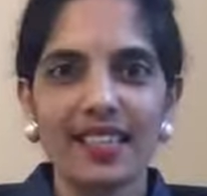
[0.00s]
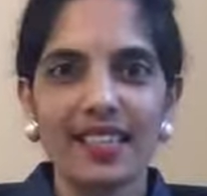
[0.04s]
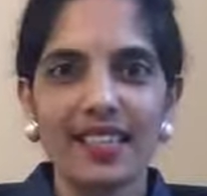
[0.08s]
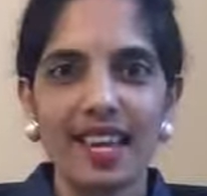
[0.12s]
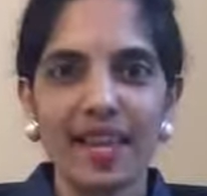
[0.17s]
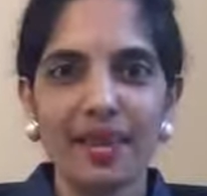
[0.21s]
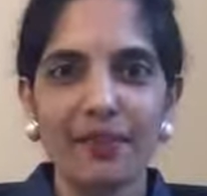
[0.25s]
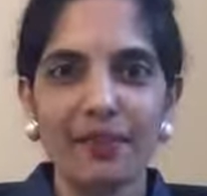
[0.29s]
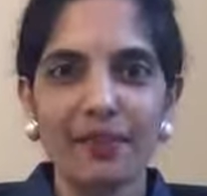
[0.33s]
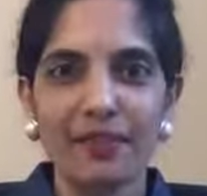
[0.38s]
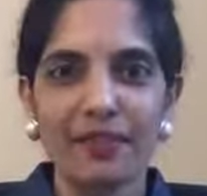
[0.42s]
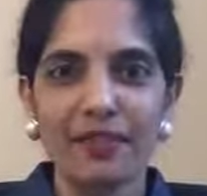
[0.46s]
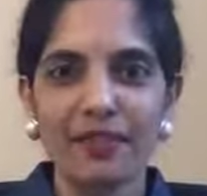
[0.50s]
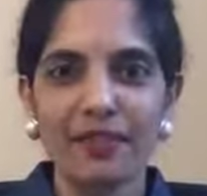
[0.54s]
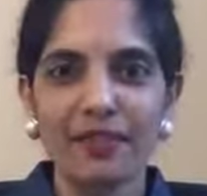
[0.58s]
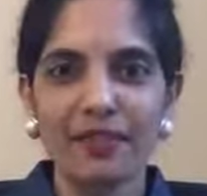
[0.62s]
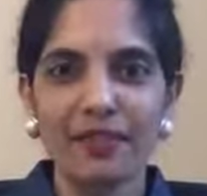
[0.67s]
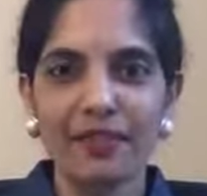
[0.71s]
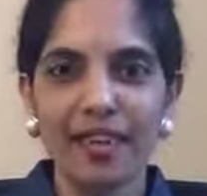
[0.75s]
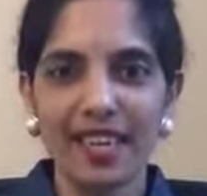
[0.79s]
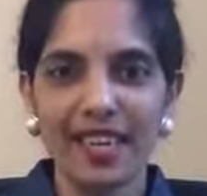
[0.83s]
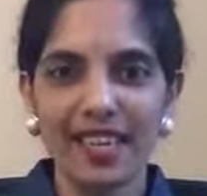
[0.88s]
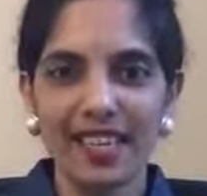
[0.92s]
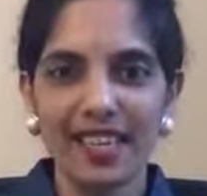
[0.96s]
Happy
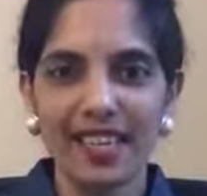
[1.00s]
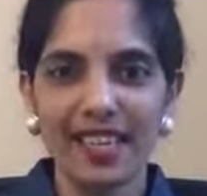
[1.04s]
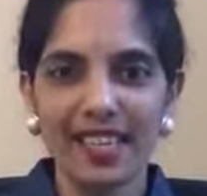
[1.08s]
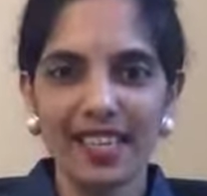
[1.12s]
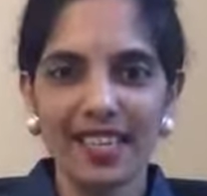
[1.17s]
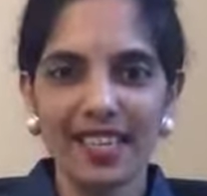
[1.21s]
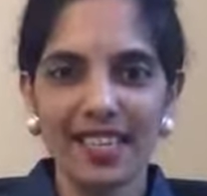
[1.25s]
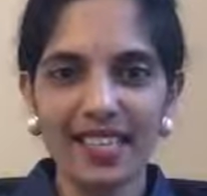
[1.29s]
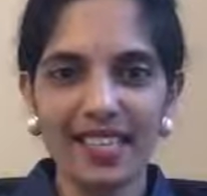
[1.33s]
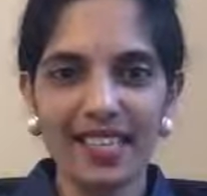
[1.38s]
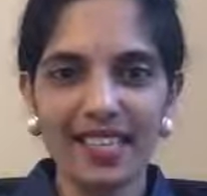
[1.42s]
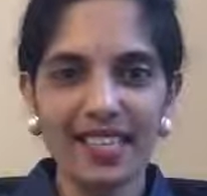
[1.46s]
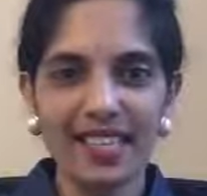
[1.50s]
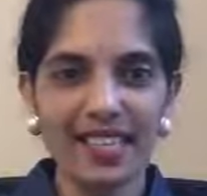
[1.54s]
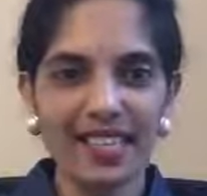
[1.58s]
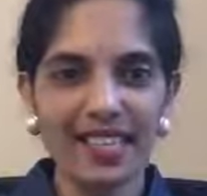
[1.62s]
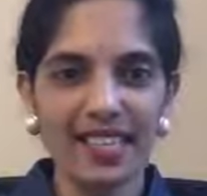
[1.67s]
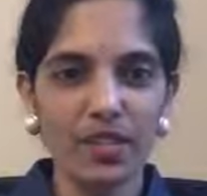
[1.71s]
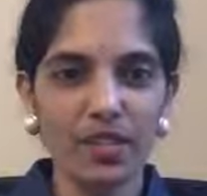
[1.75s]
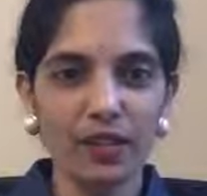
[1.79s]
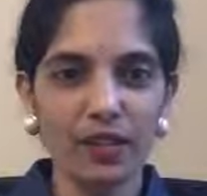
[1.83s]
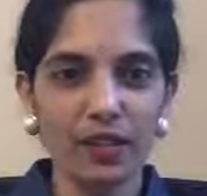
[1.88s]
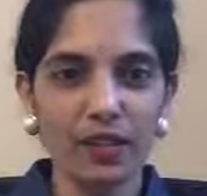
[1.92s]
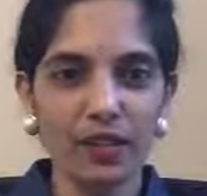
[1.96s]
Friday
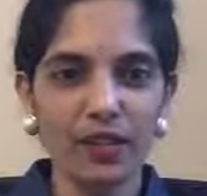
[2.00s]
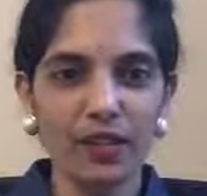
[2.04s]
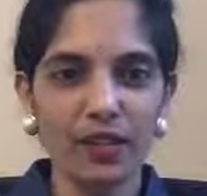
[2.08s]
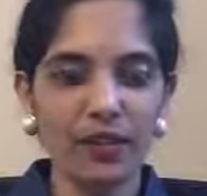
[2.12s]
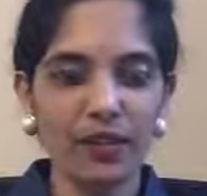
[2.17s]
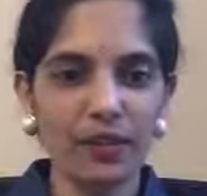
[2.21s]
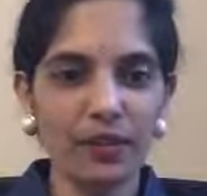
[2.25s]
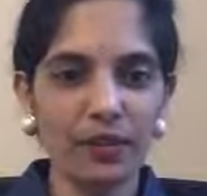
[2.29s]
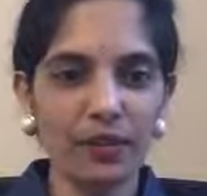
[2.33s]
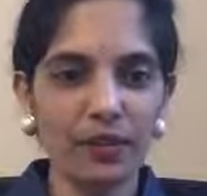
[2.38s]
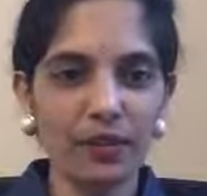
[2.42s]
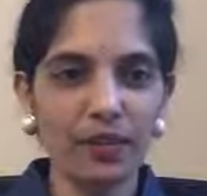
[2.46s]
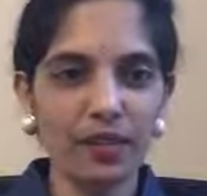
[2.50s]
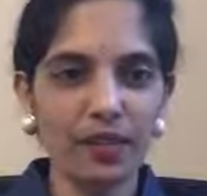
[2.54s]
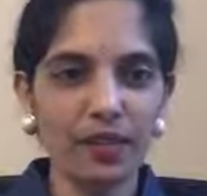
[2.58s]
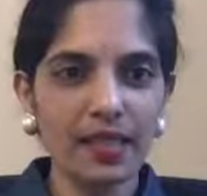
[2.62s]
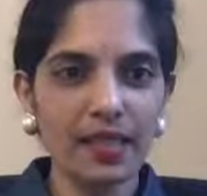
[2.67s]
to all of you.